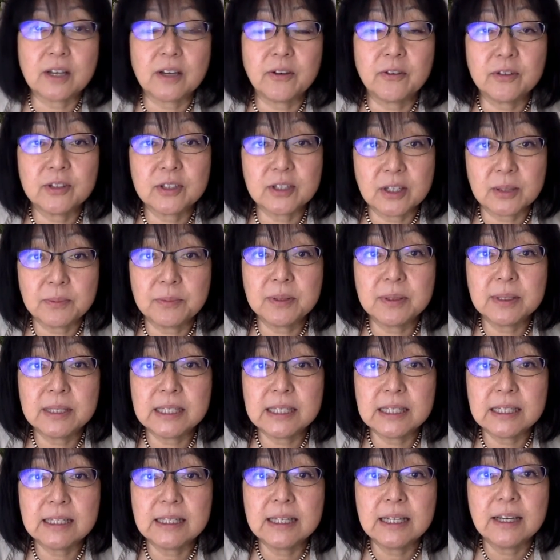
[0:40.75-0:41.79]

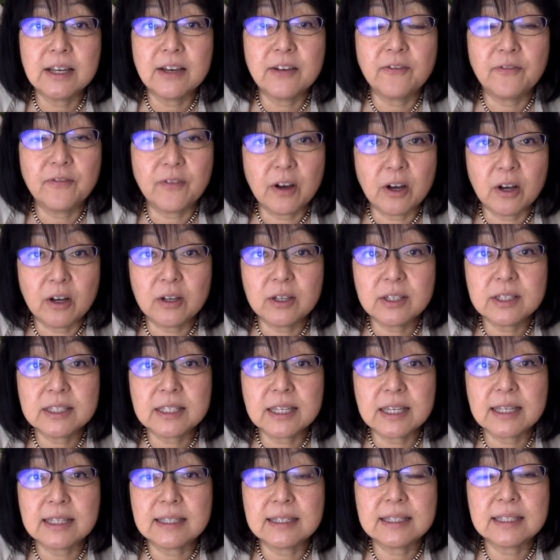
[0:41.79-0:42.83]
somebody falls
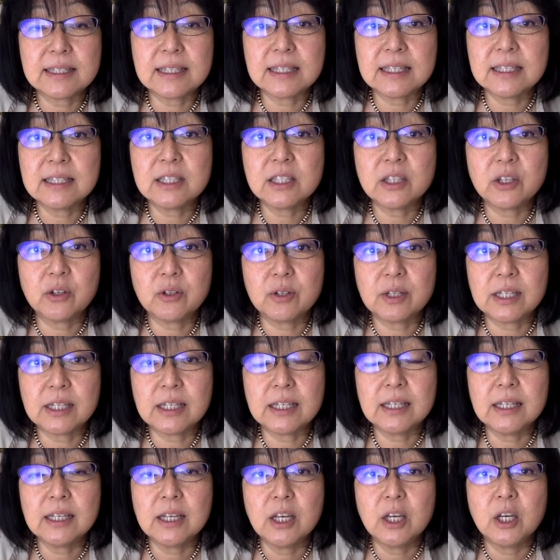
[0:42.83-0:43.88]
and skins their
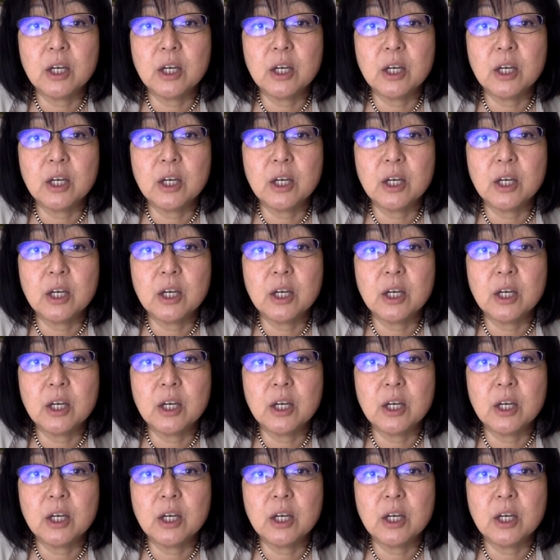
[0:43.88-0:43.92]
knee